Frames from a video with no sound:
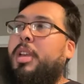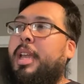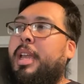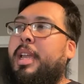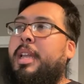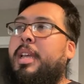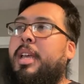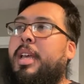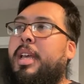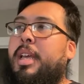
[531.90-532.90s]
and
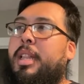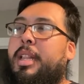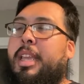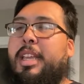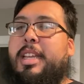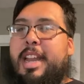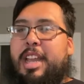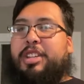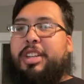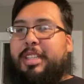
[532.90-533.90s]
the ink can
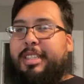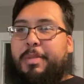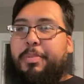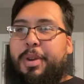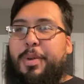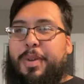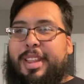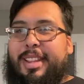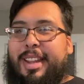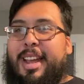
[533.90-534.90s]
actually separate
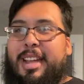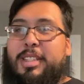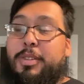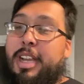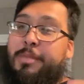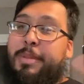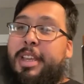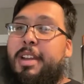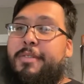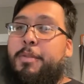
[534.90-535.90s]
within the line. So guys, be
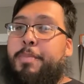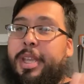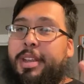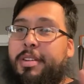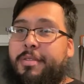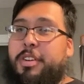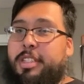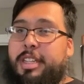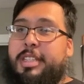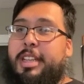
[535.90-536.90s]
careful picking your
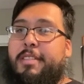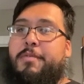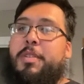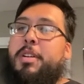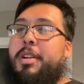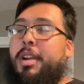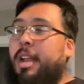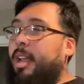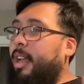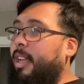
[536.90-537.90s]
first DTF printer.
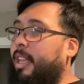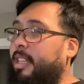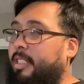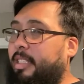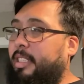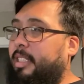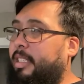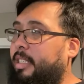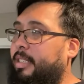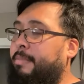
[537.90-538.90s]
Again, this
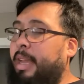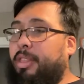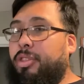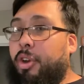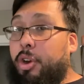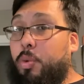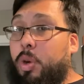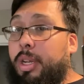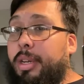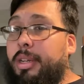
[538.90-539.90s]
is my third
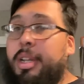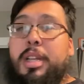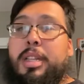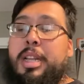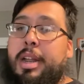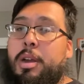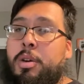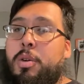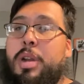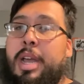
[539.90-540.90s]
one that I
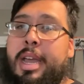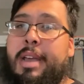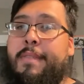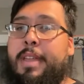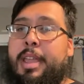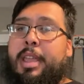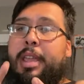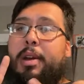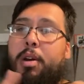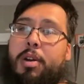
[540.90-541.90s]
own. I have
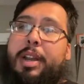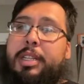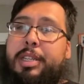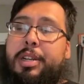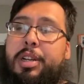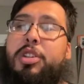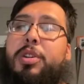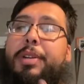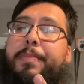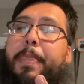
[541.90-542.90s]
a
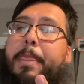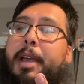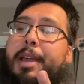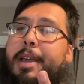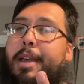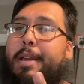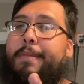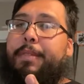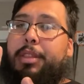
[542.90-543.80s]
R1800, I have the